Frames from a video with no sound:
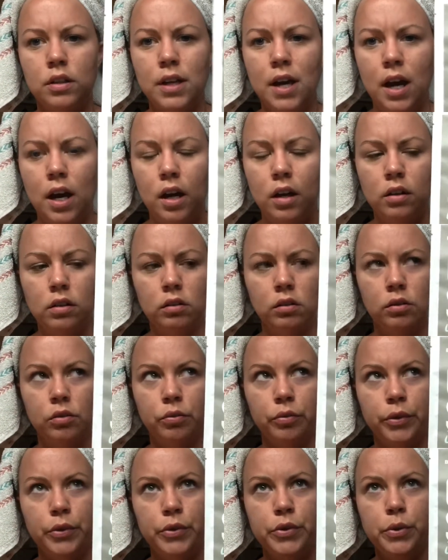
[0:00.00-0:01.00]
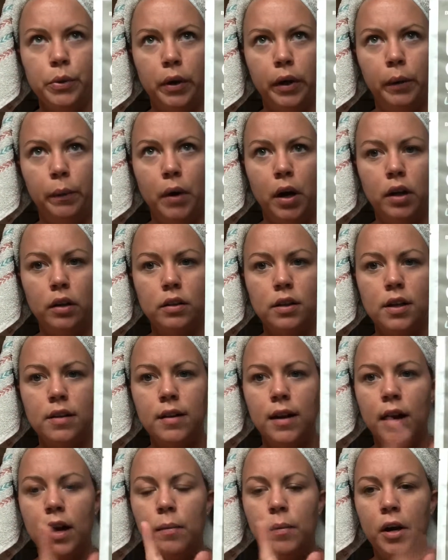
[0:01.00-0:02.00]
Yeah, Rue 21, because
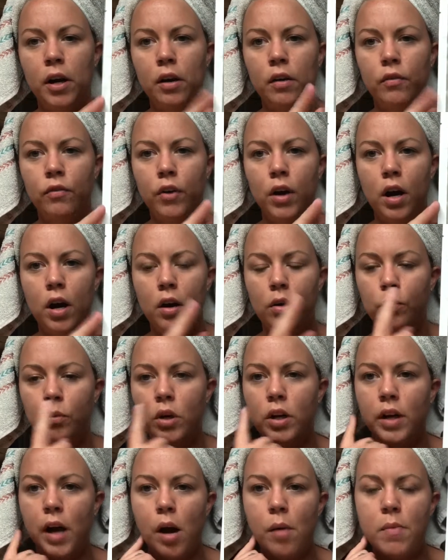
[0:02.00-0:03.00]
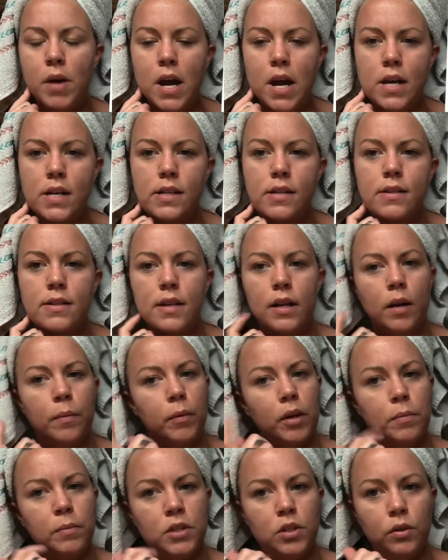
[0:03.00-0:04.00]
I got a pair of workout pants that I'm
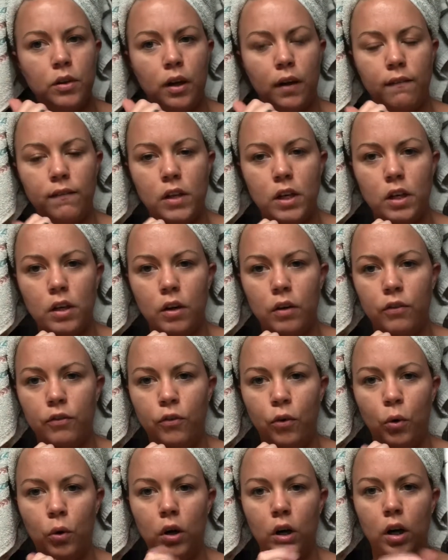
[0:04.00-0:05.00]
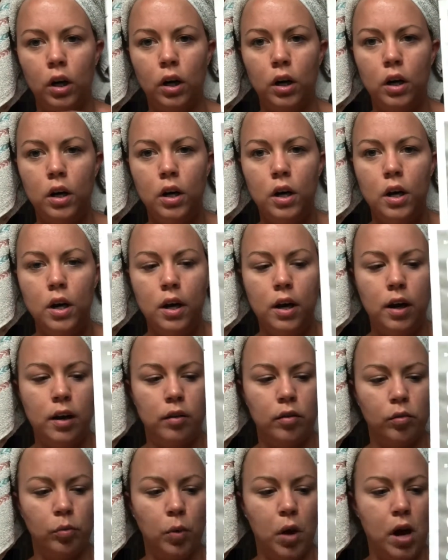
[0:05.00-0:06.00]
going to be doing a video for
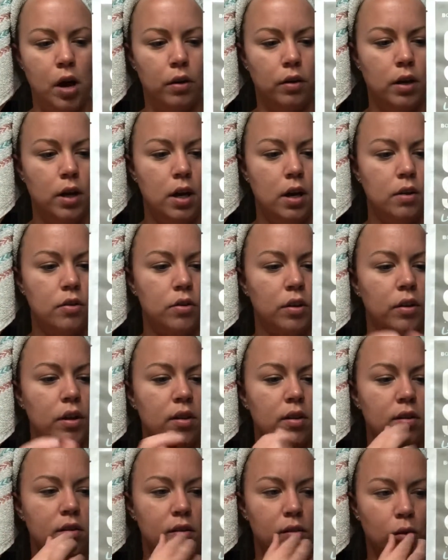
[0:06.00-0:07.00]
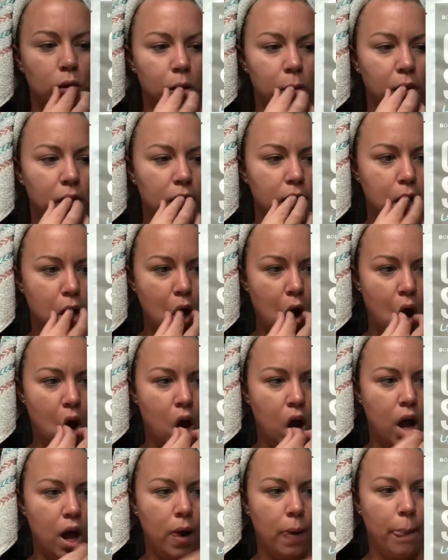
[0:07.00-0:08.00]
as well. So this is normally
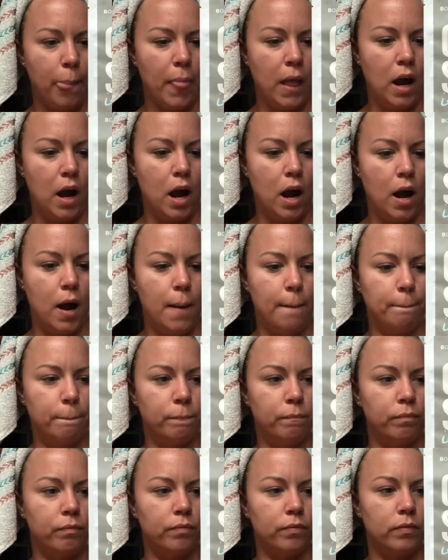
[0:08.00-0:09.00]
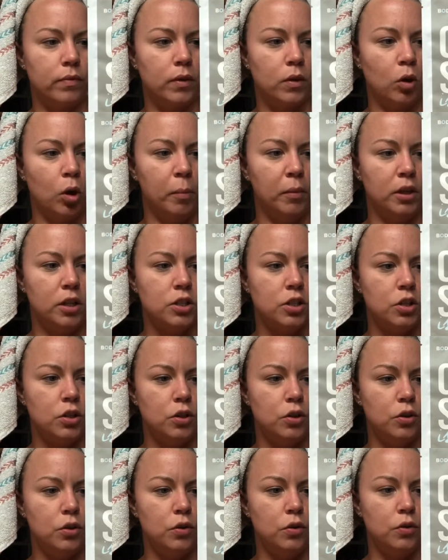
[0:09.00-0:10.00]

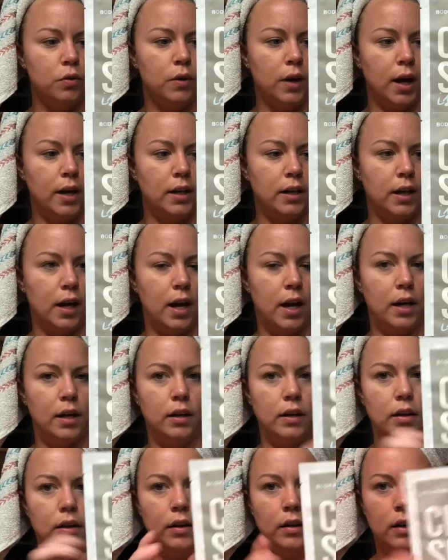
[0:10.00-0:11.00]
$2.99.